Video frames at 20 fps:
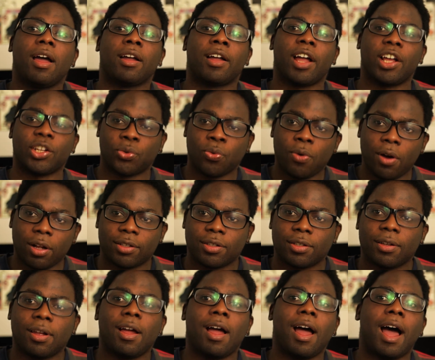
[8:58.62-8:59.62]
Guess
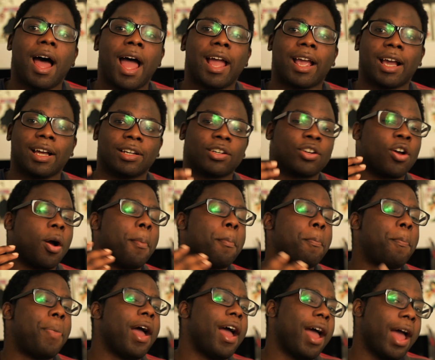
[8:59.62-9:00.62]
what? I can
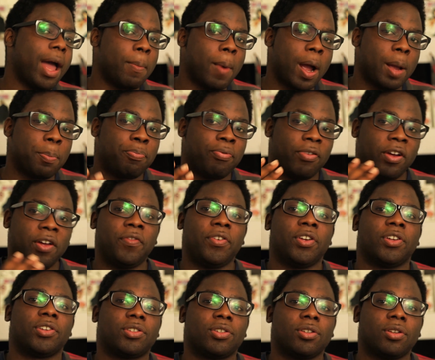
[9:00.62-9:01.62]
compare my
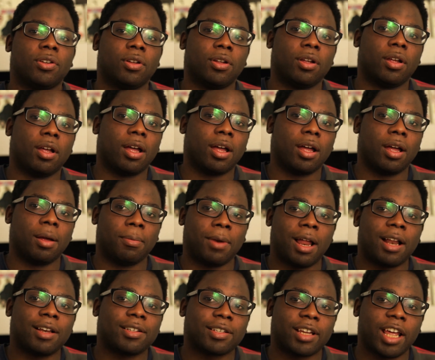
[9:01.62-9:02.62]
previous
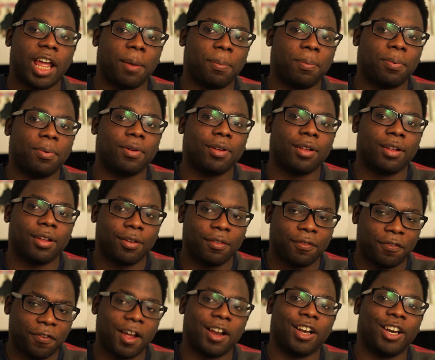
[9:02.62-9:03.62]
landscape
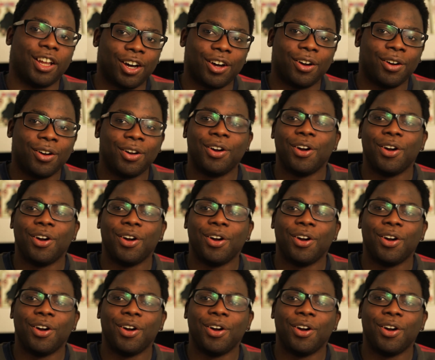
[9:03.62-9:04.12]
failure